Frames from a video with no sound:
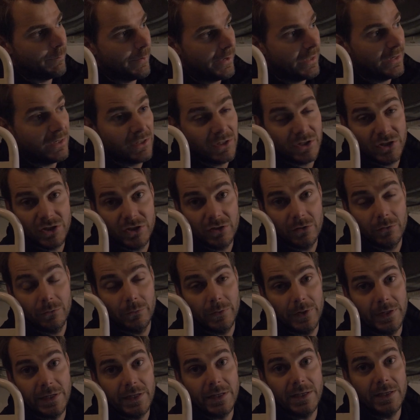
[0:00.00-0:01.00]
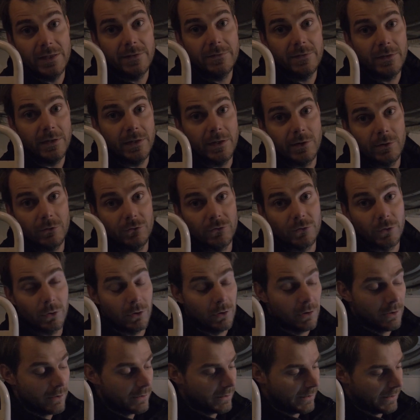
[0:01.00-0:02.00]
pins we need in the
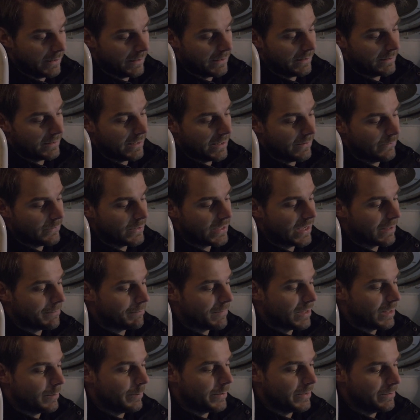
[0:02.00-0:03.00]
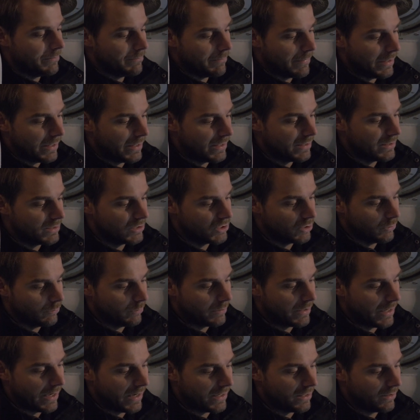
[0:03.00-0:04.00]
controller, and then we can maybe make
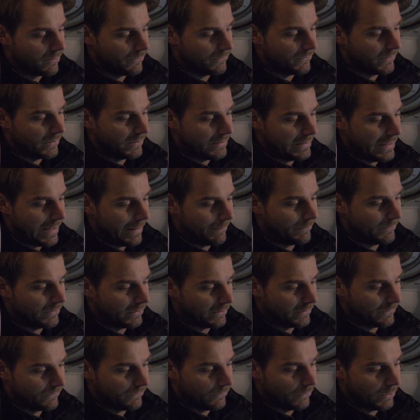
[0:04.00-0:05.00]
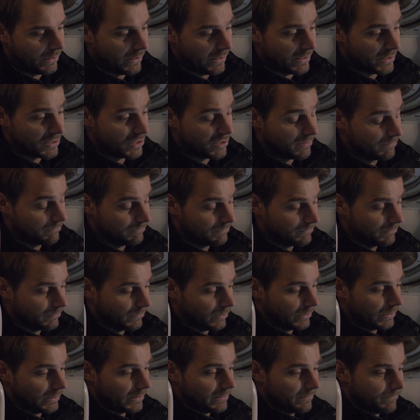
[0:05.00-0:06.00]
some kind of adapter for this.
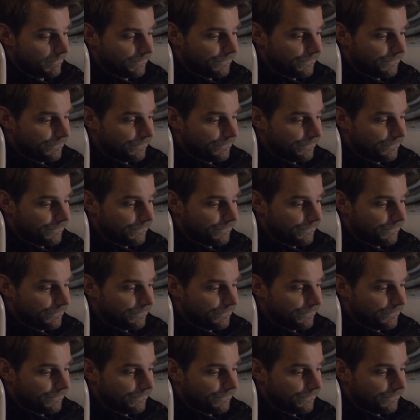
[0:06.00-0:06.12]
But